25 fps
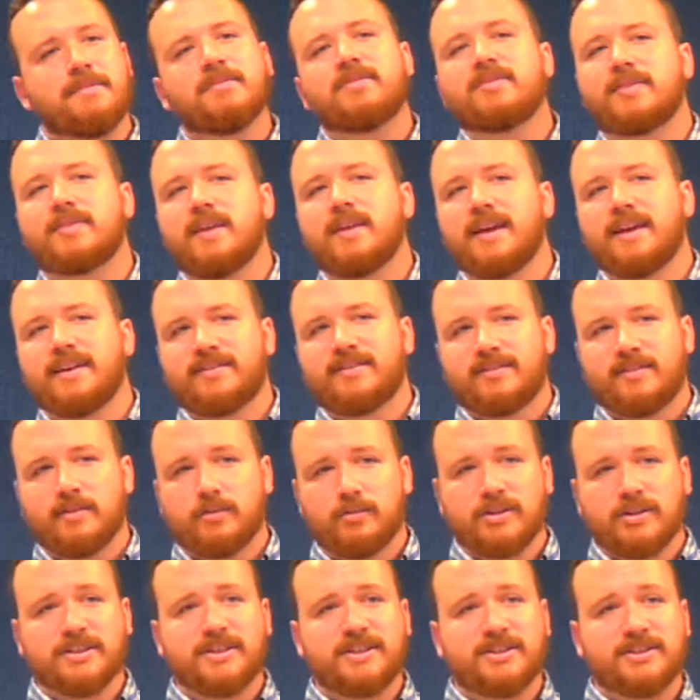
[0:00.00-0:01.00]
thinks the
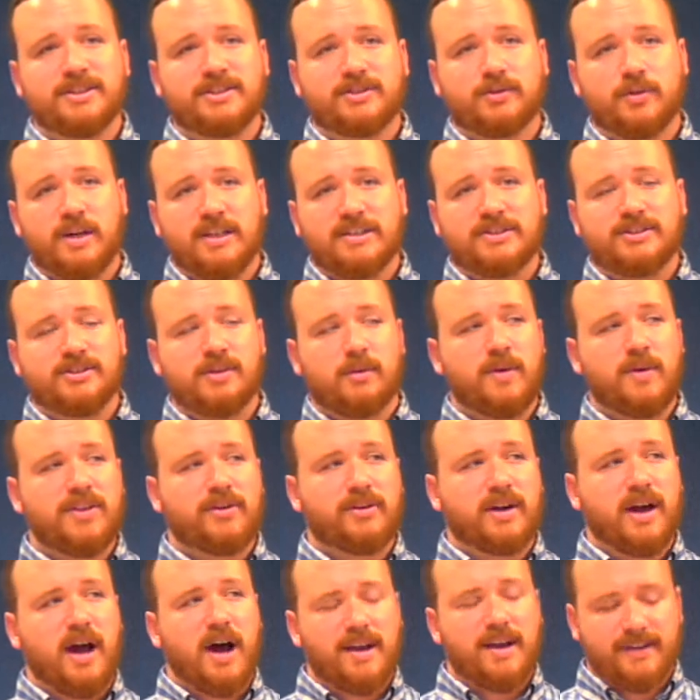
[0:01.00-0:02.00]
religious question, whether
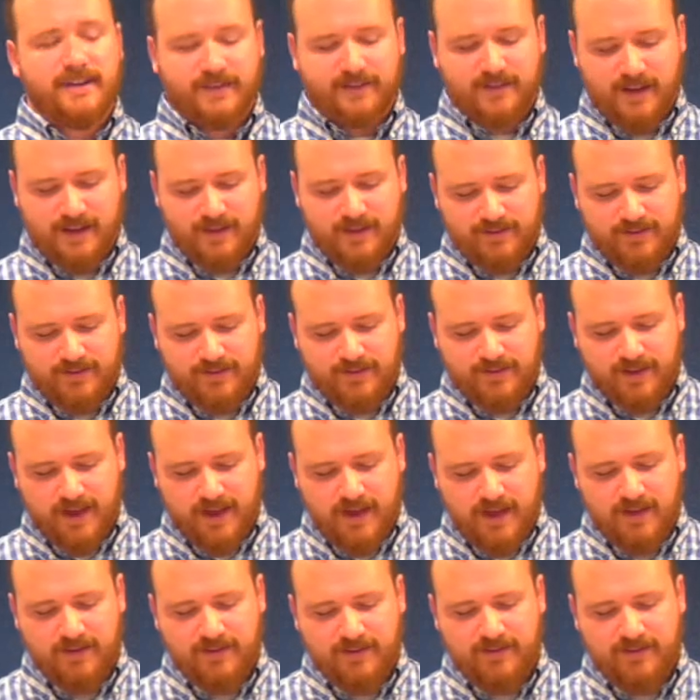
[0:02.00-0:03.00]
God exists,
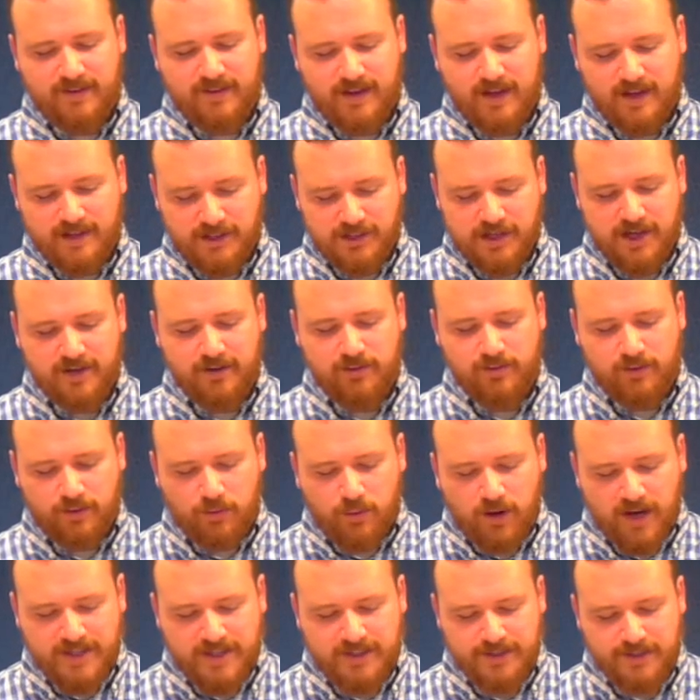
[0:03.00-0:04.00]
is a genuine
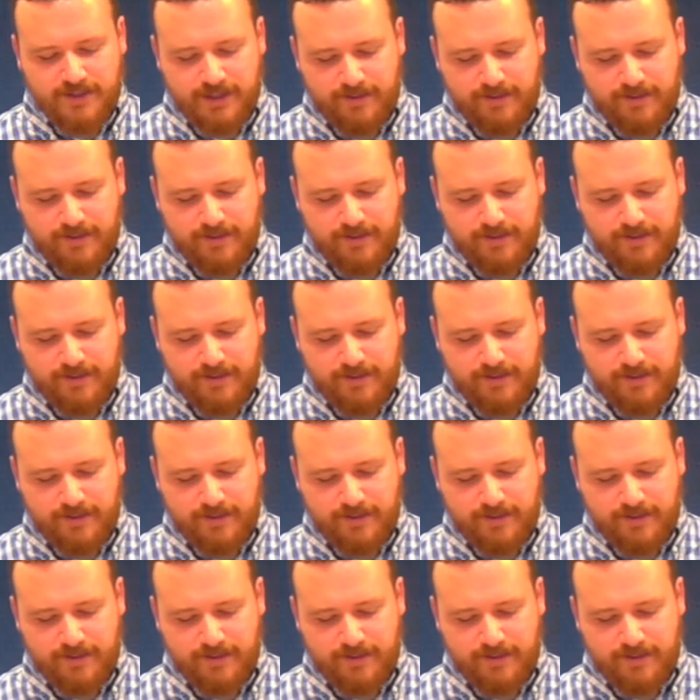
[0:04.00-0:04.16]
question.